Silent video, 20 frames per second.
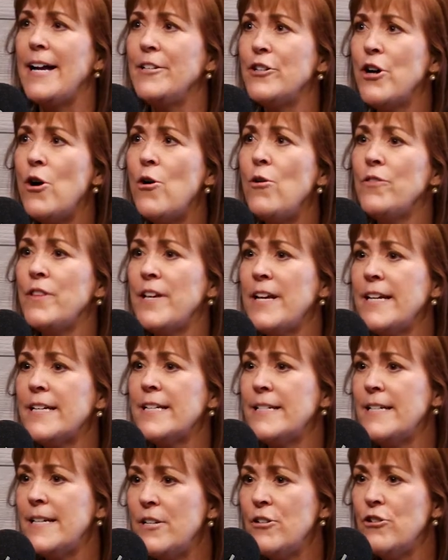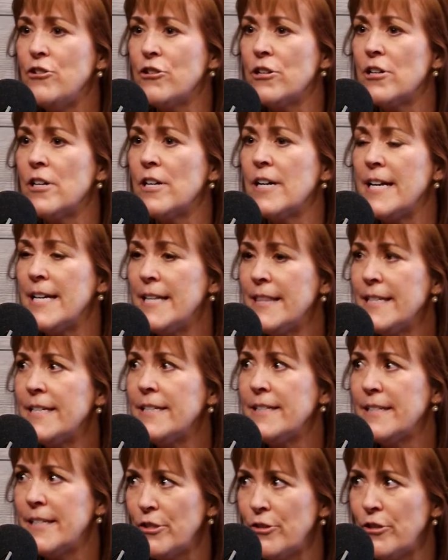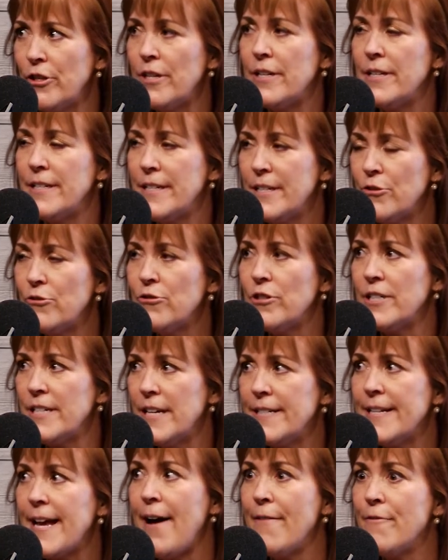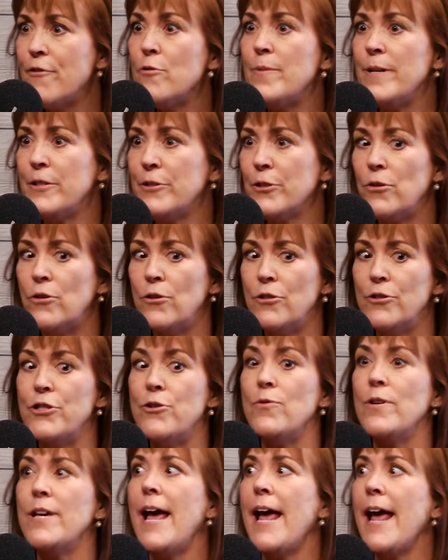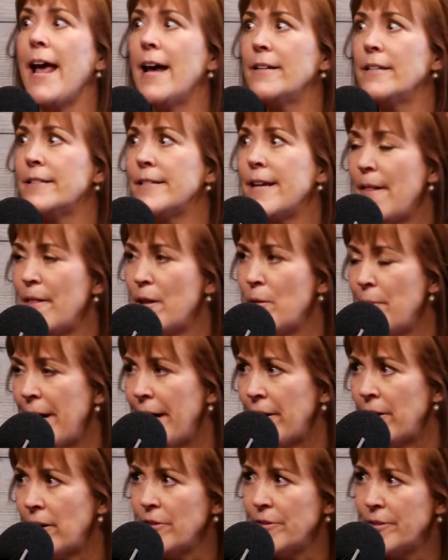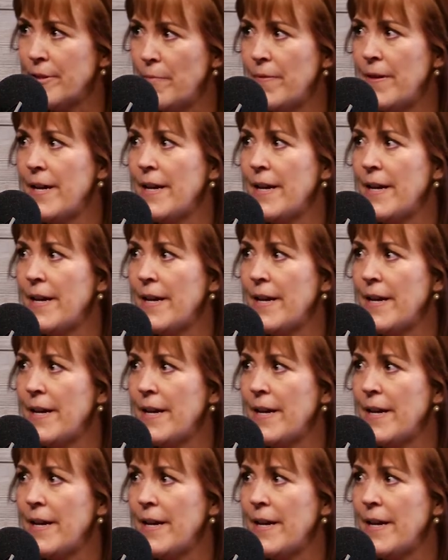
don't think a teacher in this district has ever been told you can't tell a parent something.